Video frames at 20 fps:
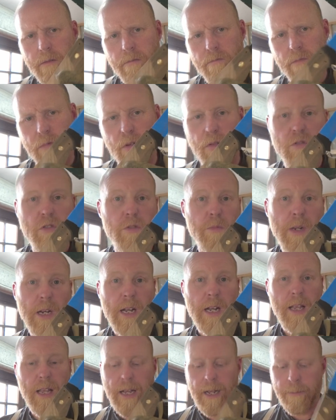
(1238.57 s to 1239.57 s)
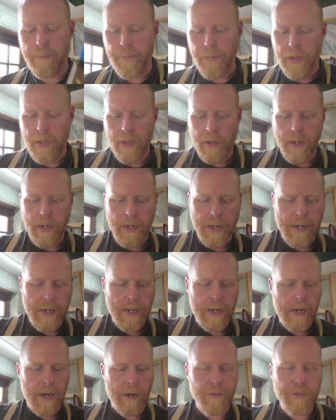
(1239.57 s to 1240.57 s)
Looks something like
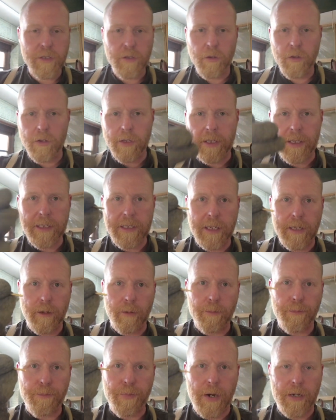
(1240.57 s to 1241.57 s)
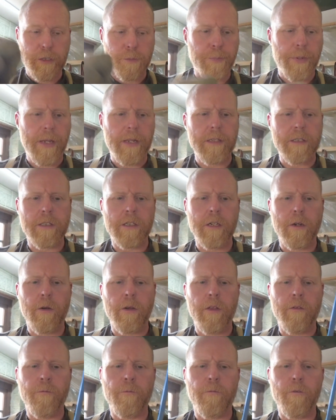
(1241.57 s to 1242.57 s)
that. I've still got these little brass pins to go at
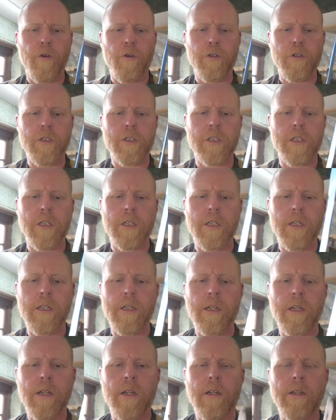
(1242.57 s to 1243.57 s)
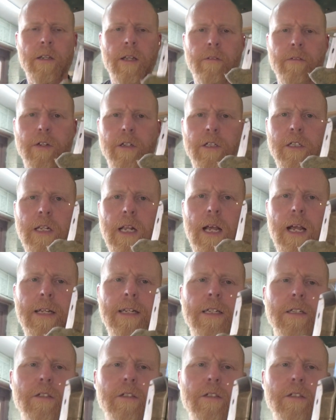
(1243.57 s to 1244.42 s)
the front. They're going to slide in.